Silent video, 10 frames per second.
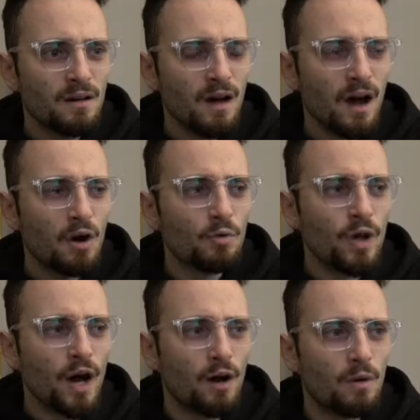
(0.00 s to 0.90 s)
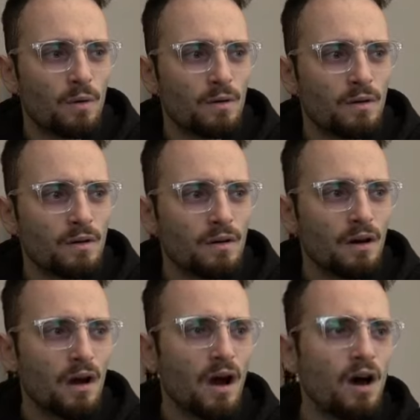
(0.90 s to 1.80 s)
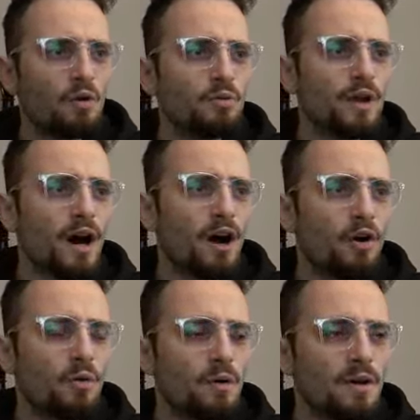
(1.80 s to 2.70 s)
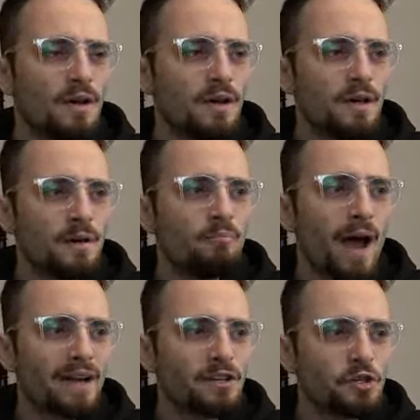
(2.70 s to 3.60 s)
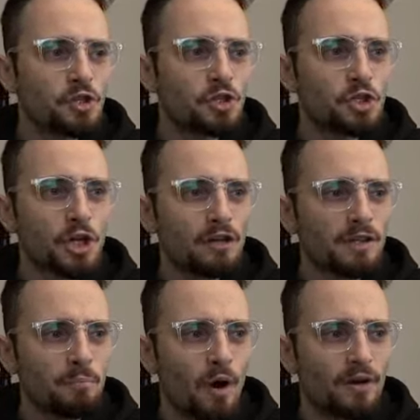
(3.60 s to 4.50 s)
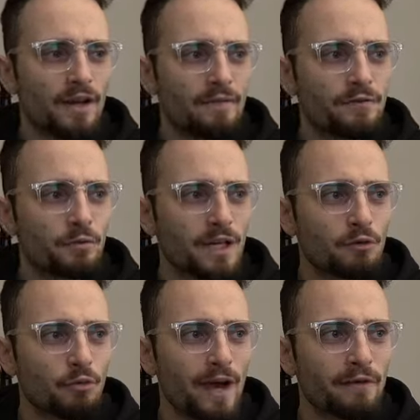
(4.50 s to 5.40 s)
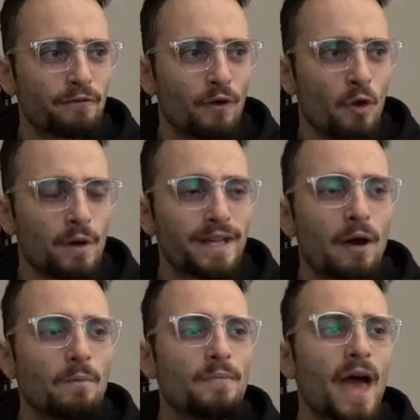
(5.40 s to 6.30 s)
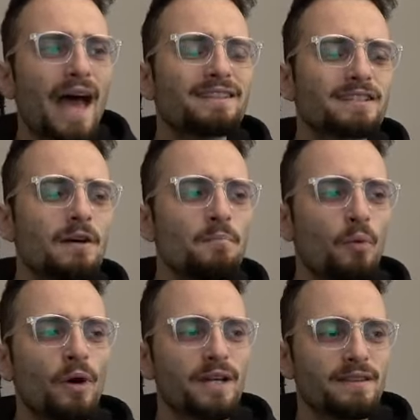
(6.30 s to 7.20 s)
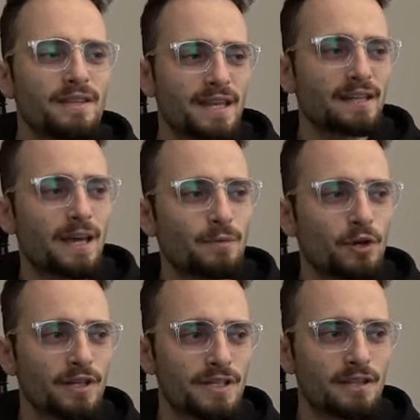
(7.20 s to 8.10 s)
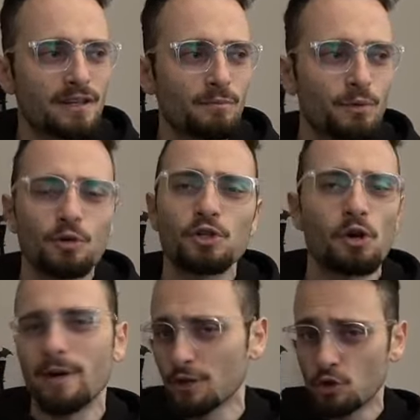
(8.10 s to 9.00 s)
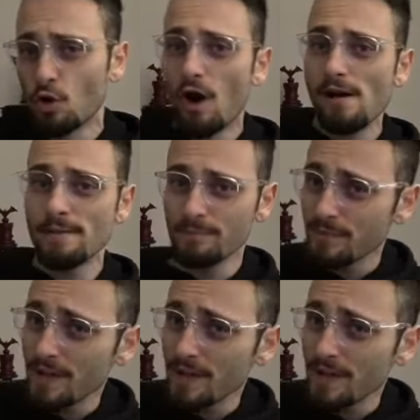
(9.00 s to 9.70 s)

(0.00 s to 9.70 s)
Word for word: Oh, no. Oh, no. Magnus just chucked the pawn on f three and ran forward. Now, at some point in this endgame, you're going to see the computer showing a draw.